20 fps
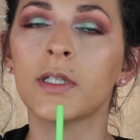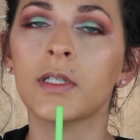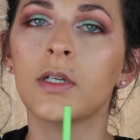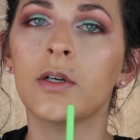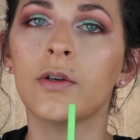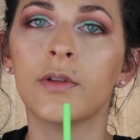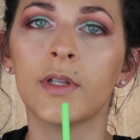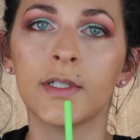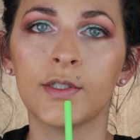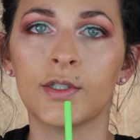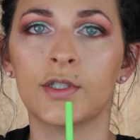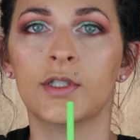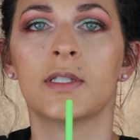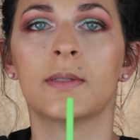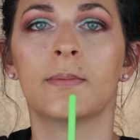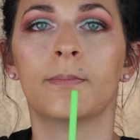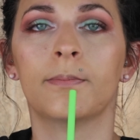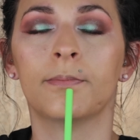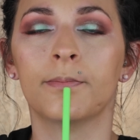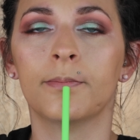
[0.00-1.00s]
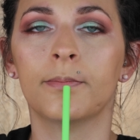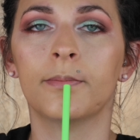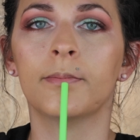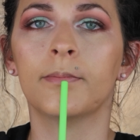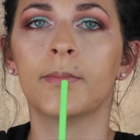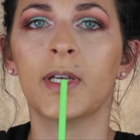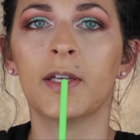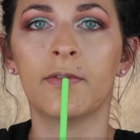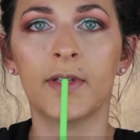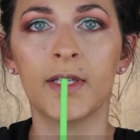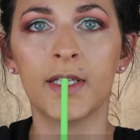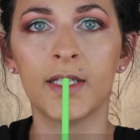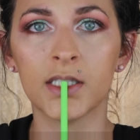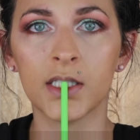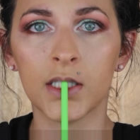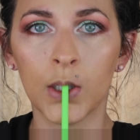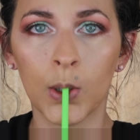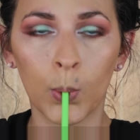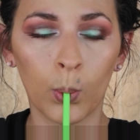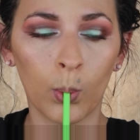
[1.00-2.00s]
And I'm like, no, that's just my
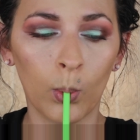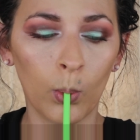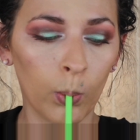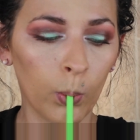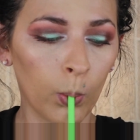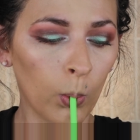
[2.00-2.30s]
face.